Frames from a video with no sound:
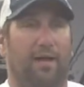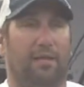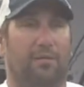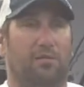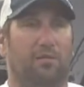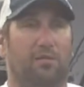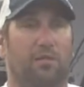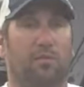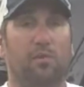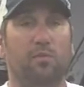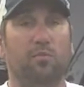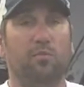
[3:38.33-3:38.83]

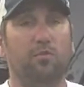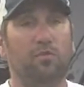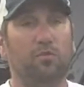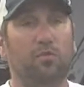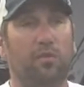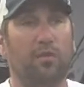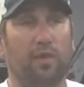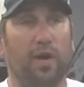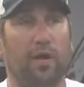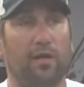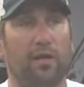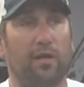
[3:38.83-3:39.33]
So then we
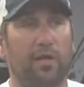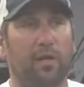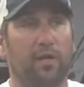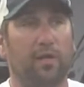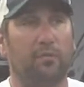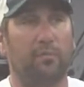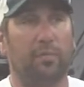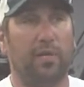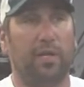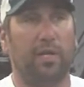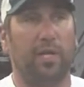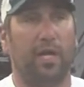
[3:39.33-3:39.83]
moved around a
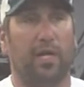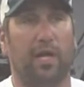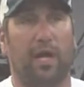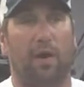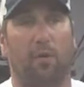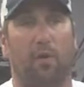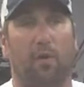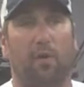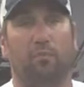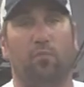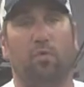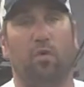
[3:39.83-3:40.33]
little bit. I
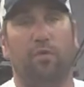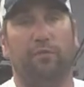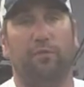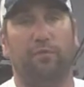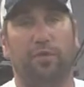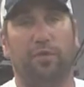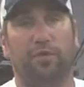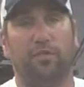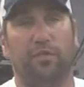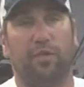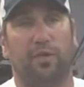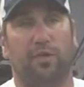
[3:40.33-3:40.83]
got one more
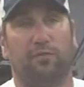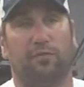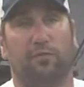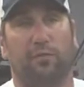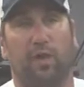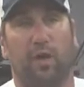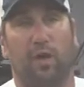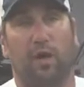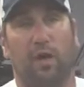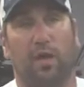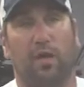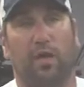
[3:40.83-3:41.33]
fish on a
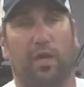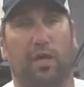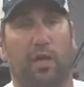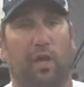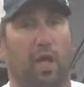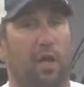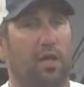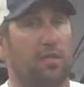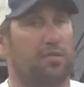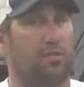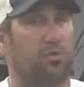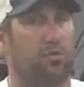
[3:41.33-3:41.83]
frog and
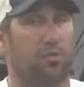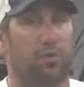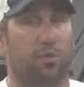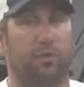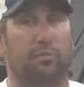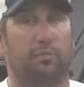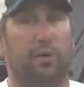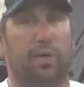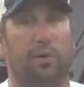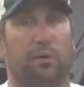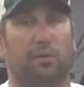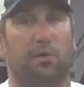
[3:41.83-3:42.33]
lost a real
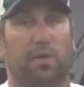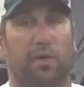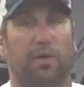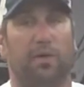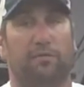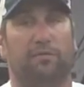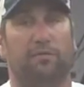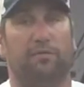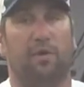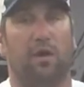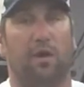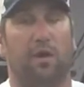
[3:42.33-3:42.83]
big one
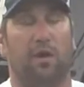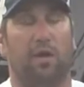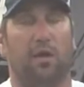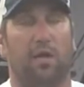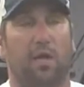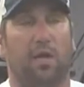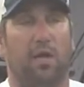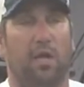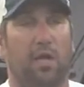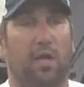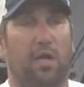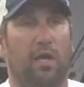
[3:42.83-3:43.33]
on a frog,
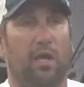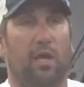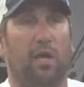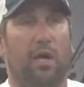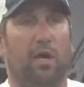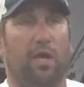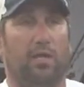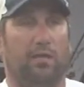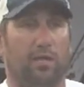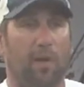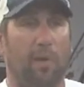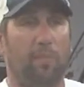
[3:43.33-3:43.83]

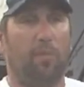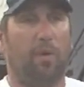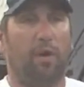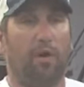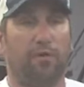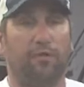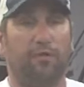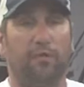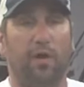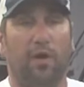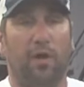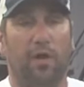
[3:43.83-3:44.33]

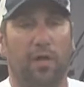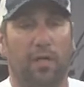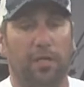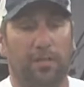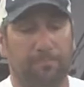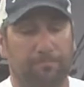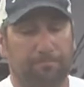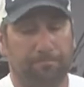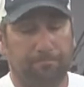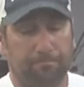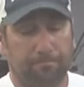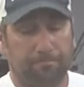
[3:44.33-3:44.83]
topwater frog,
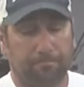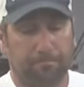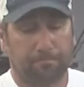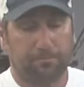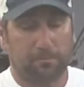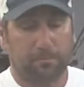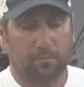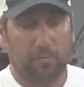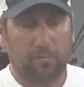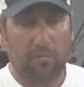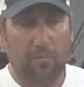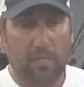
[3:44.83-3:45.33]

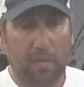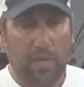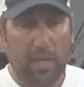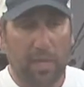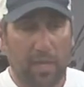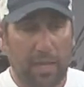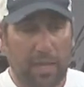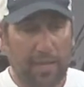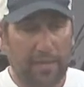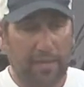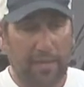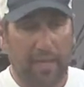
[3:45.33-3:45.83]

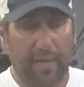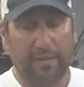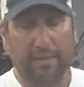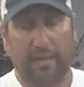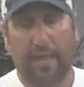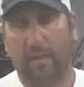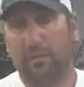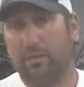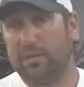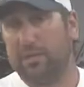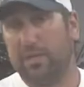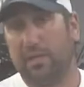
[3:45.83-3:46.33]
and
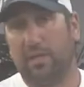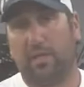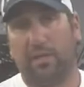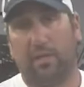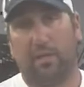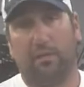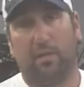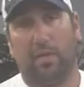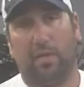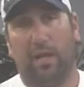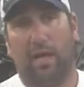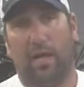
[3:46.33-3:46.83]
that was it.
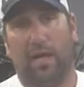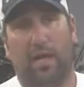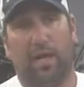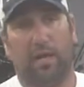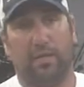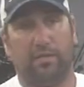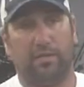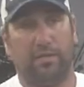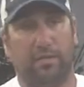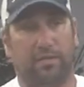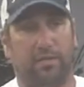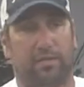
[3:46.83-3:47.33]
I mean,
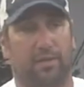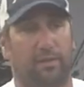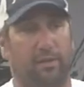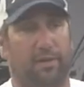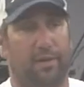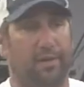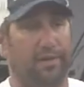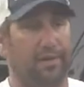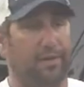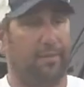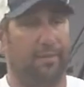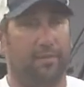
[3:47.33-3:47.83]
I just,
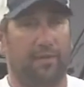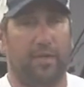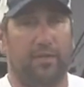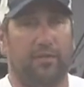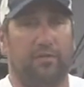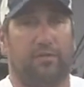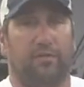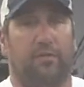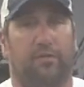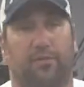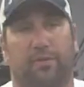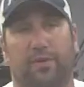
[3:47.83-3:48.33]
I ended up
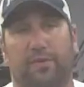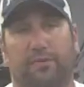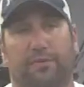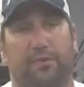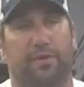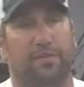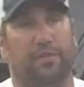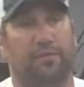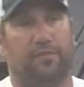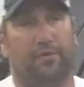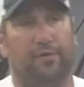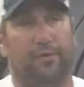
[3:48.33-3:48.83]
catching 3
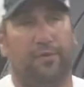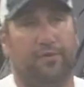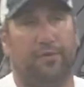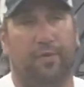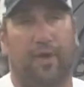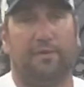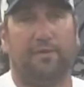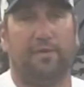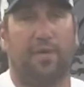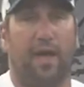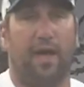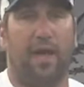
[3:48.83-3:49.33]
fish for
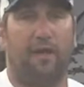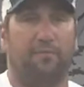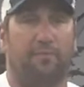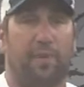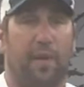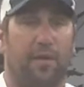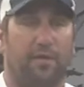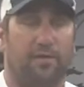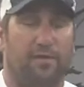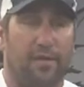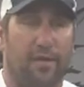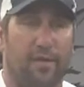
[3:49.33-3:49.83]
5.5
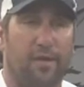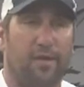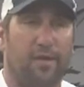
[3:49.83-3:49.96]
pounds.